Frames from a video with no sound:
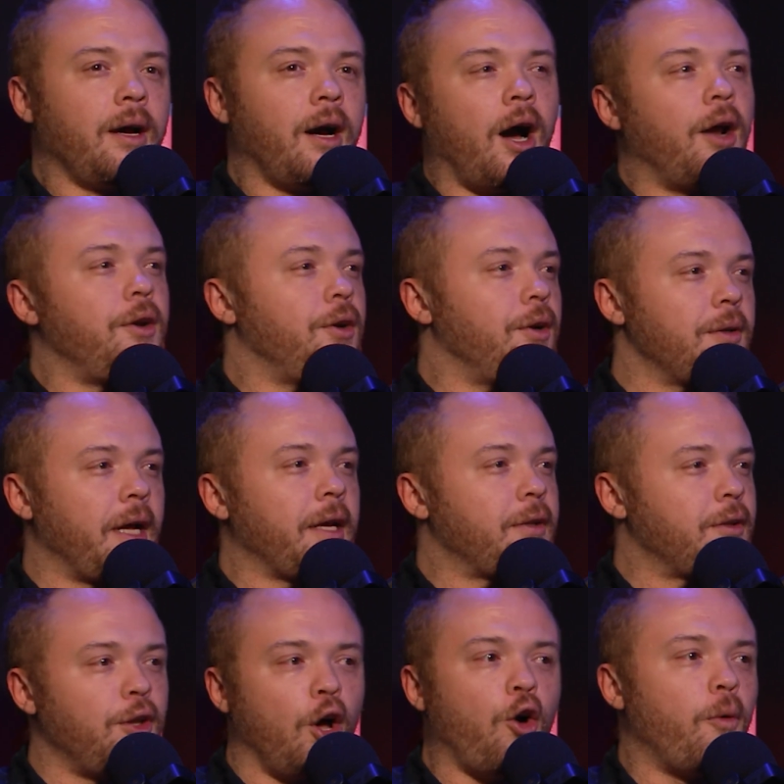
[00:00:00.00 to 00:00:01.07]

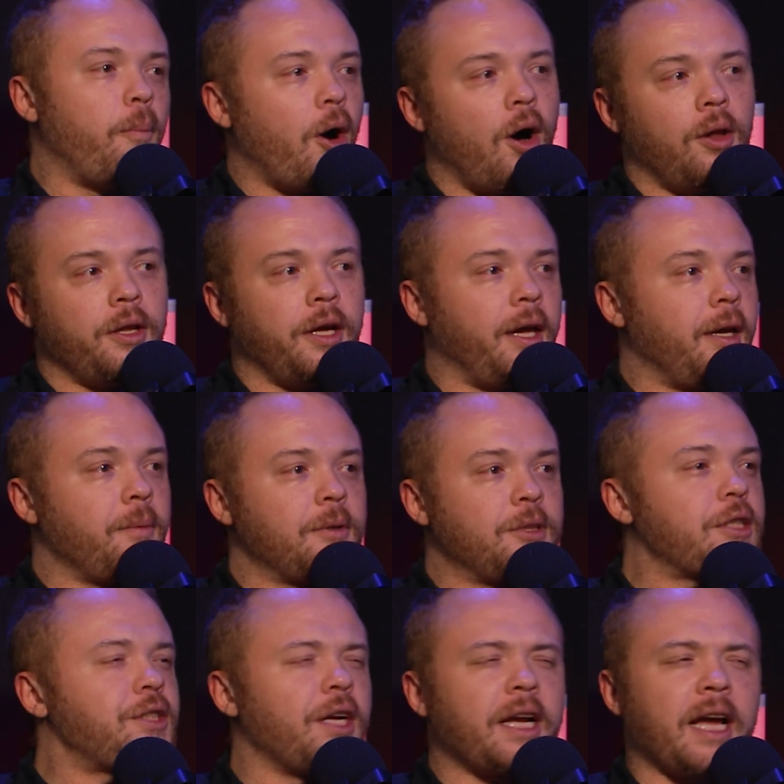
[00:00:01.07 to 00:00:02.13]
lowballing
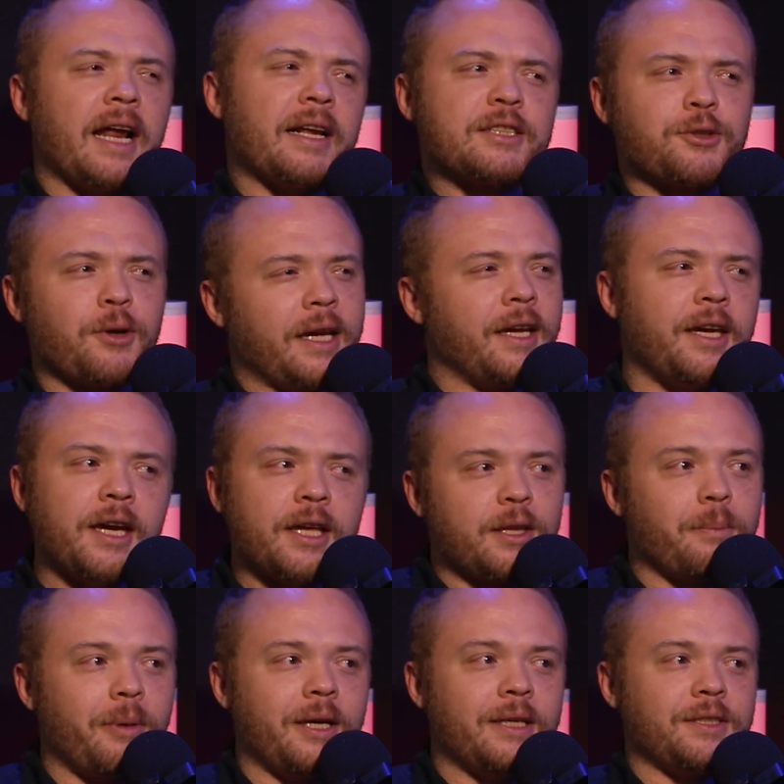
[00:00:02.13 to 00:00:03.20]
just to kind of, so I could get
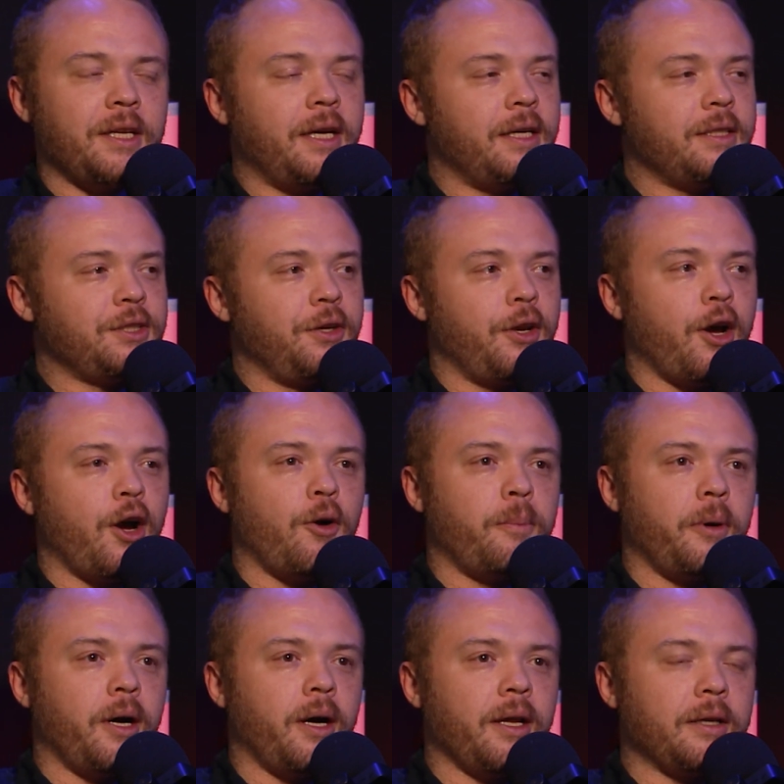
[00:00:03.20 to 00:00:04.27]
the business,
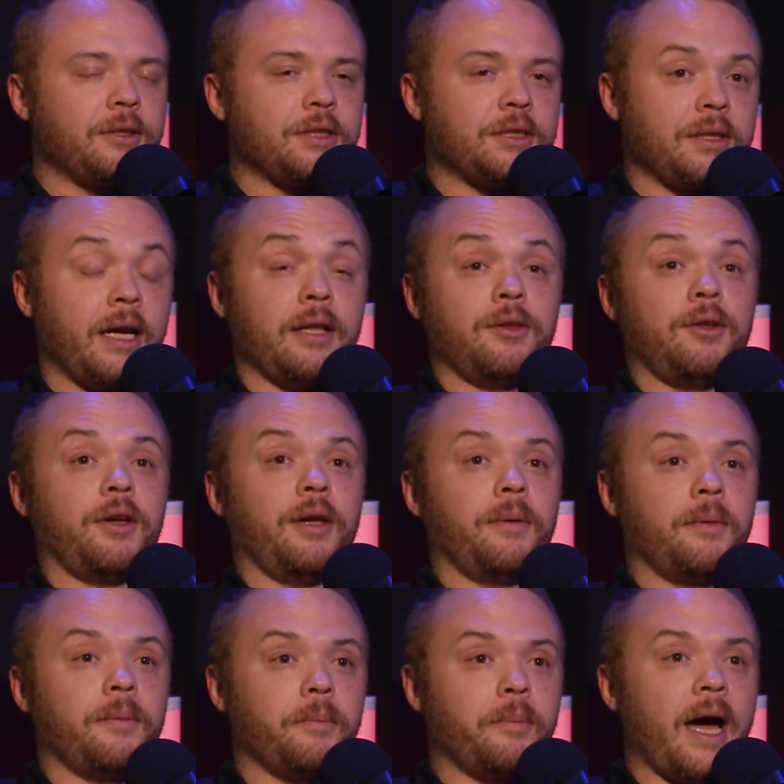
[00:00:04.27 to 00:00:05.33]
but just like
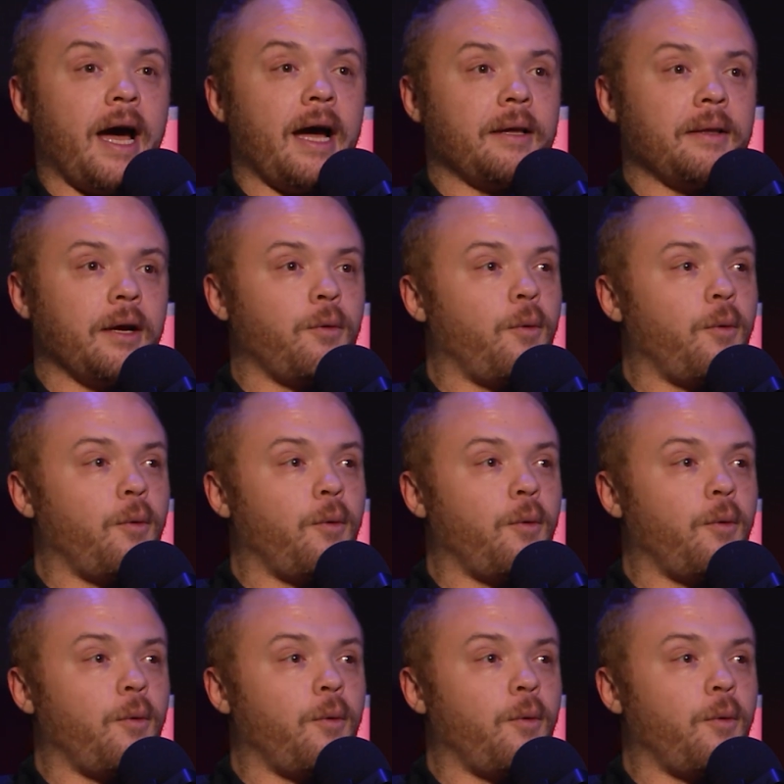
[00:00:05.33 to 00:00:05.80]
looking back, like,